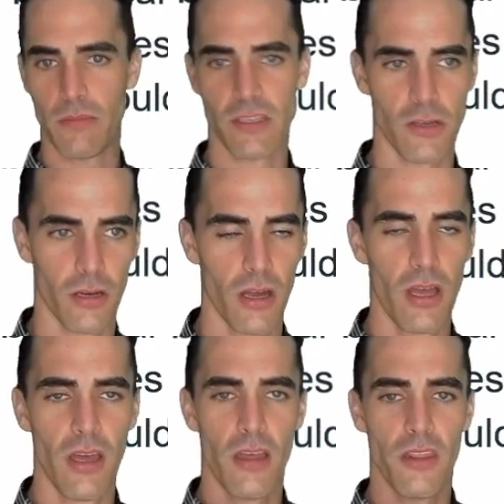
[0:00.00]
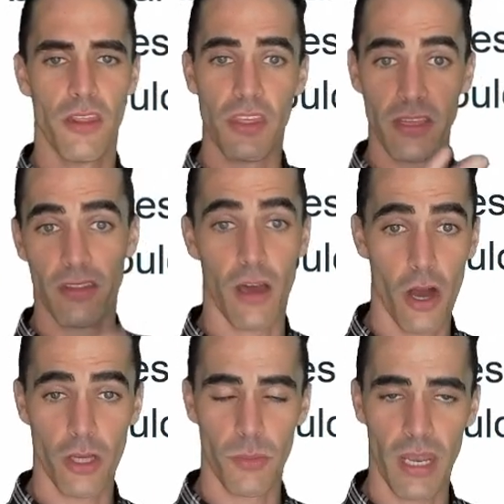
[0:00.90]
These are the
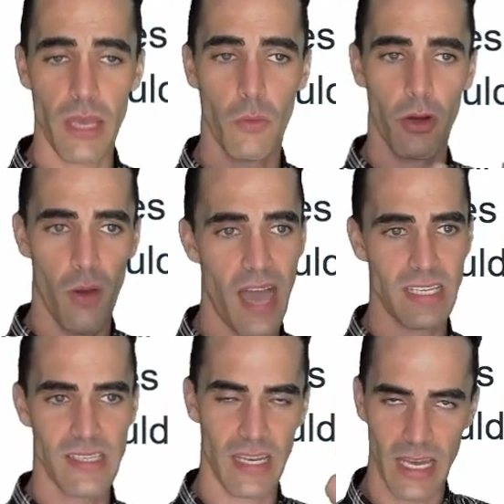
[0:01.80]
argument, hey, where do I stand?